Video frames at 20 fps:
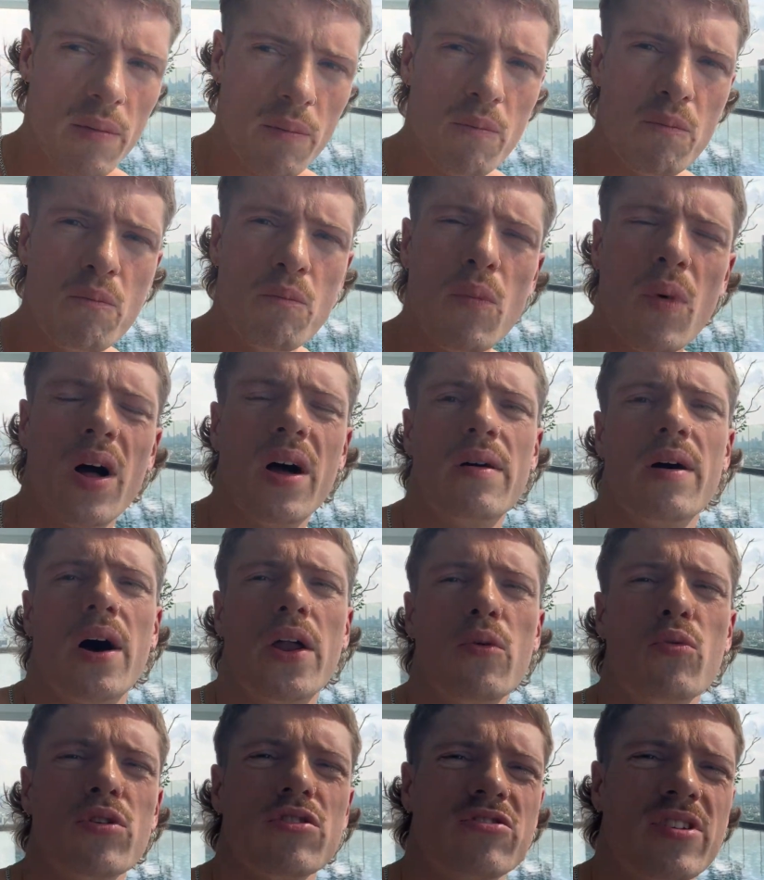
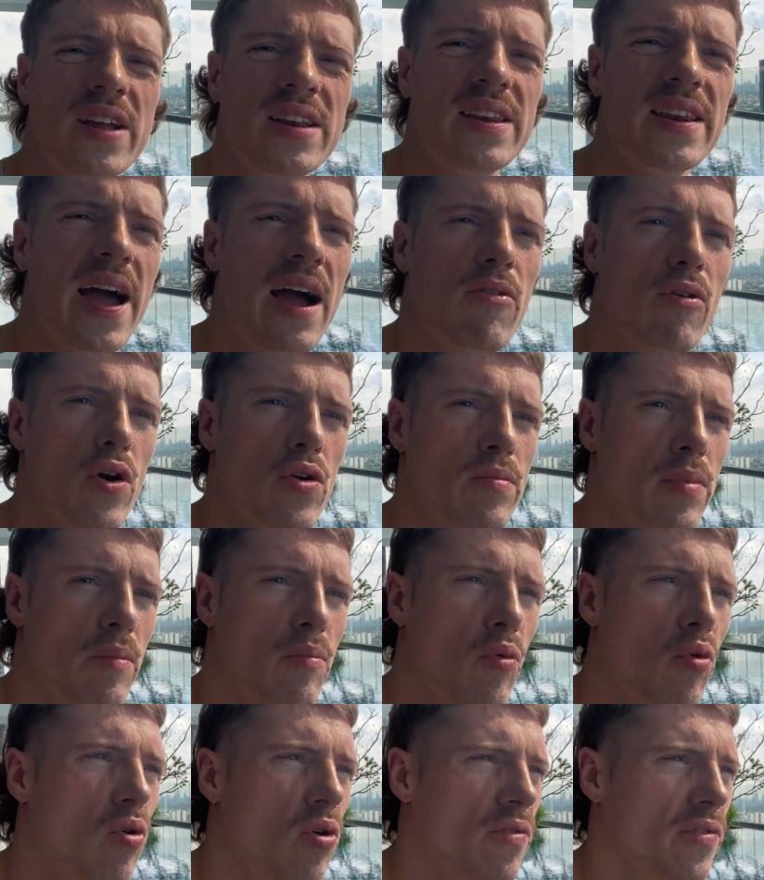don't want to say narrow, but
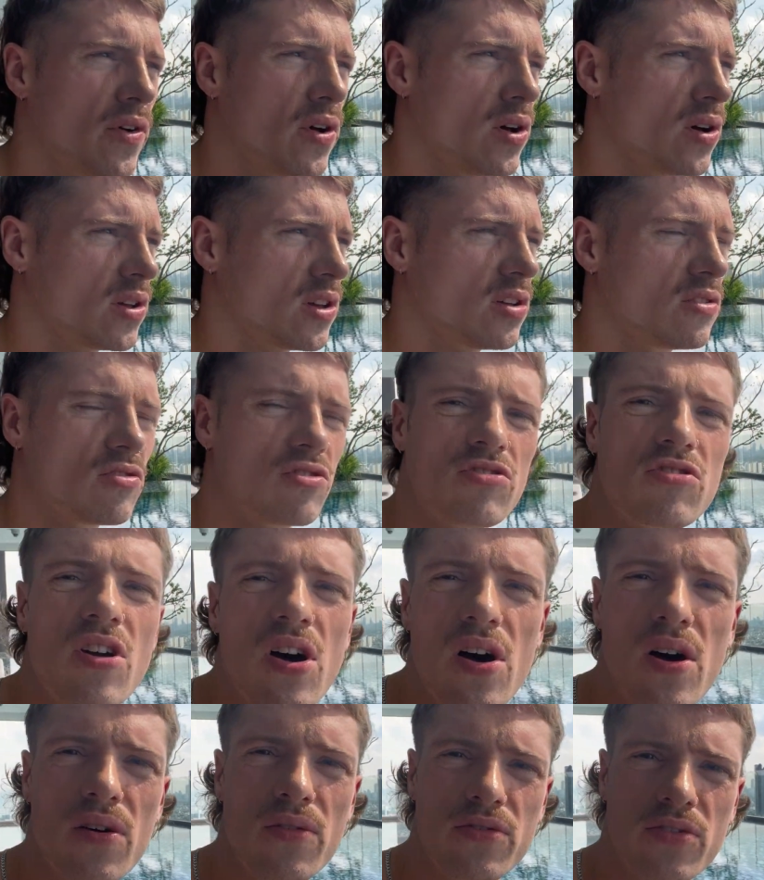more of a
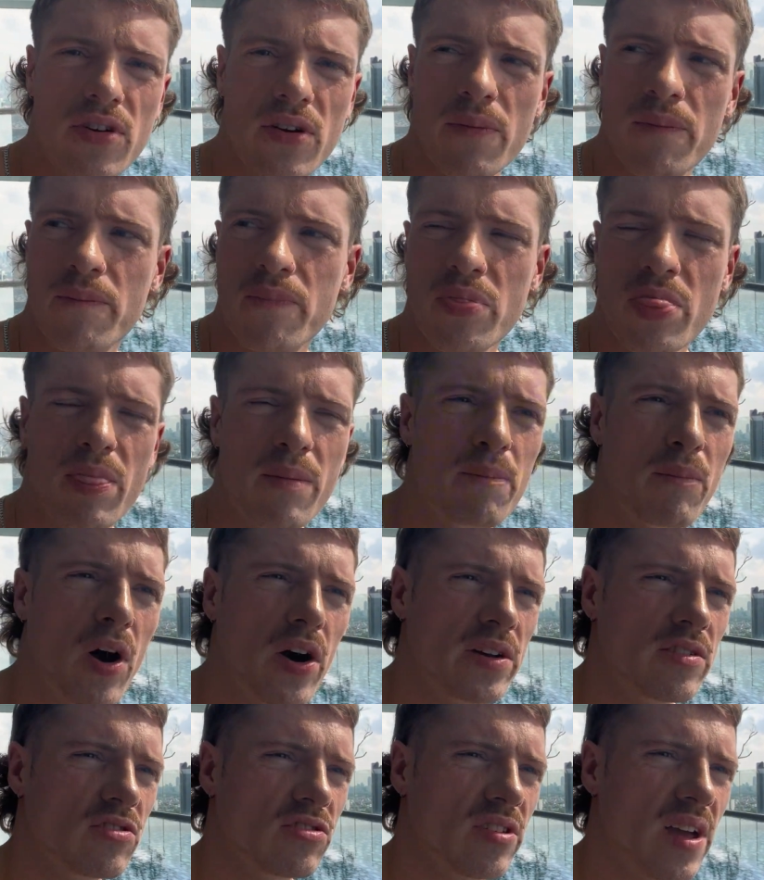conserved
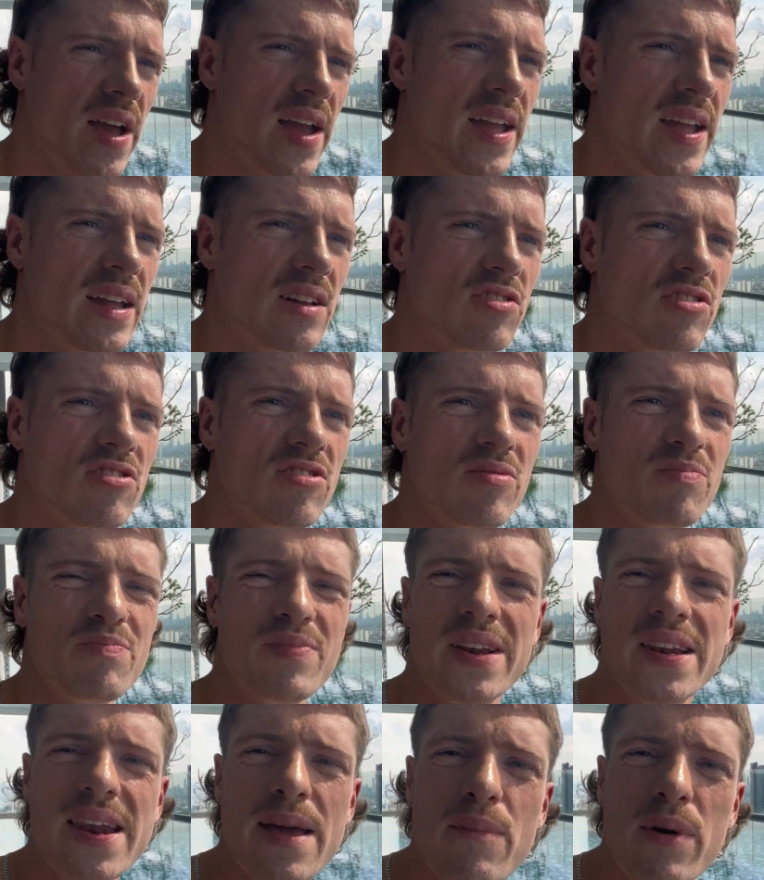mindset. It's
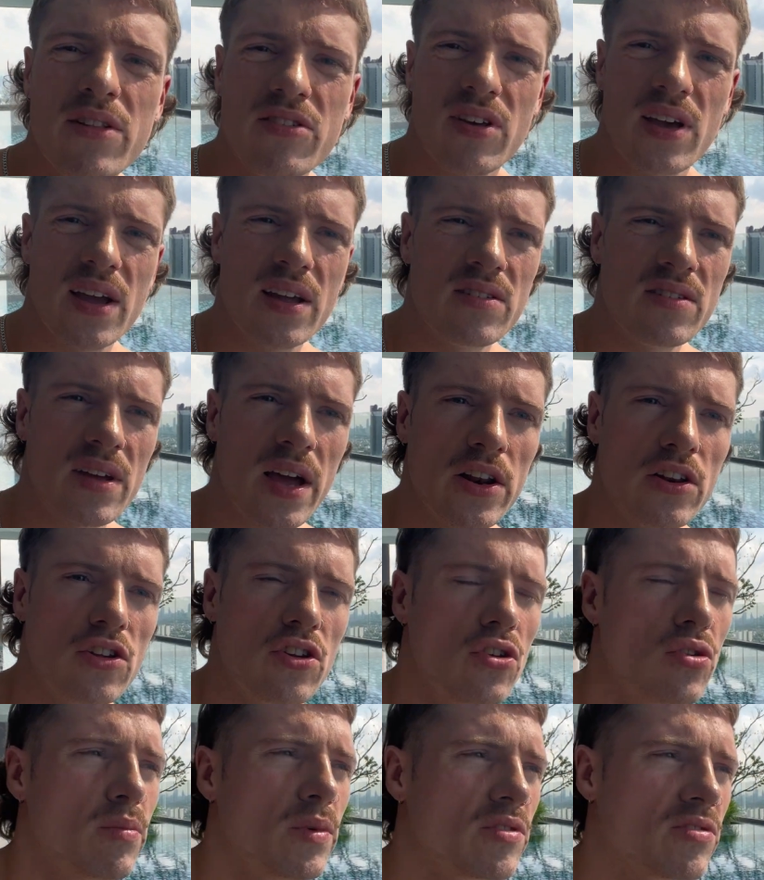limited, and
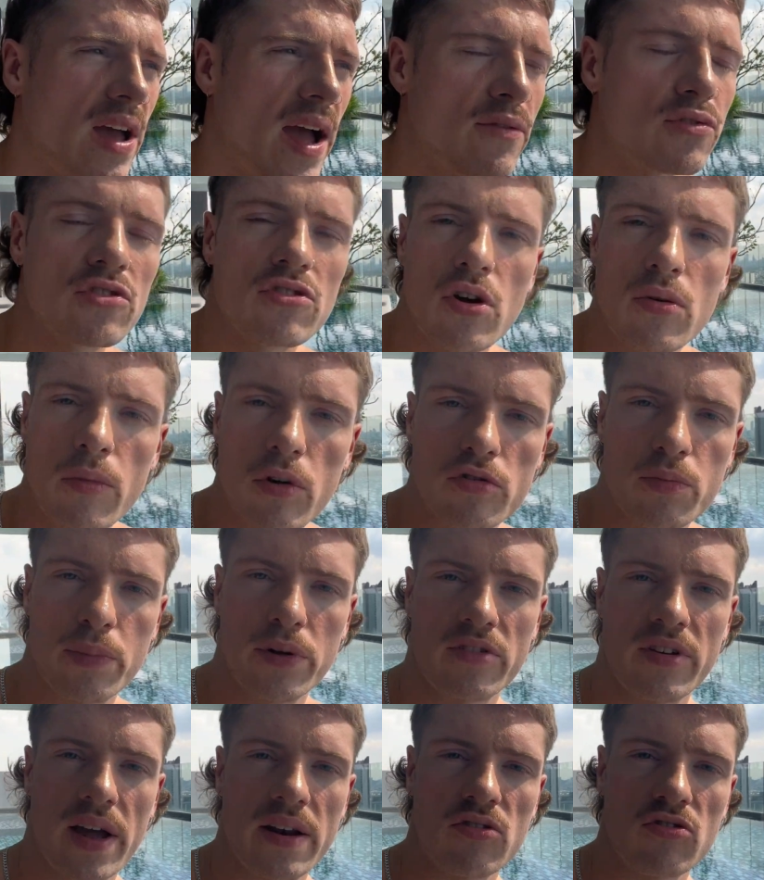humans have so much
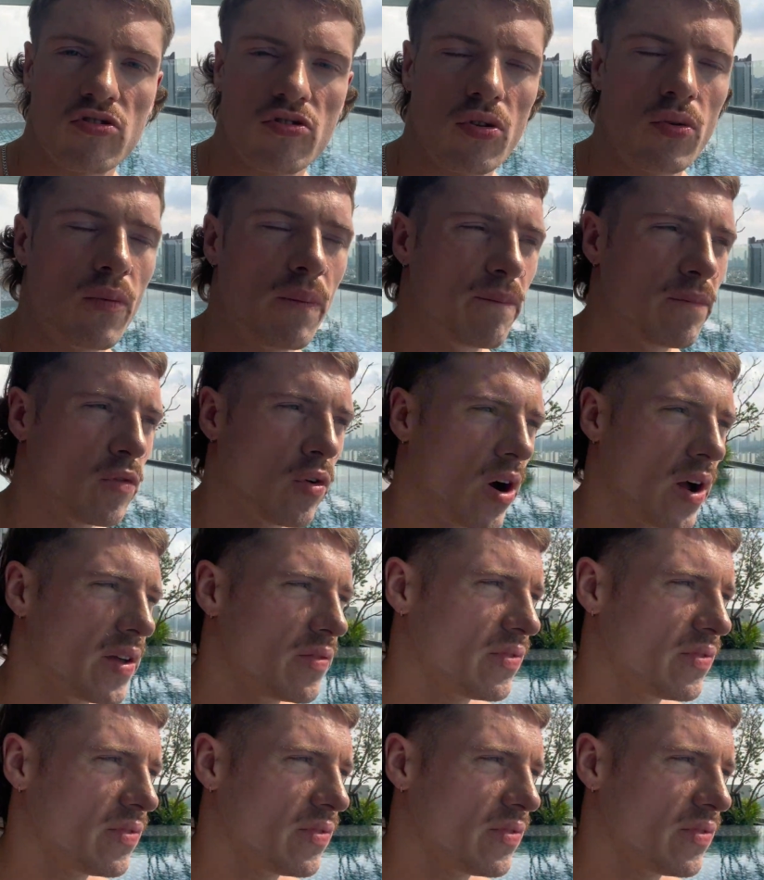potential, right?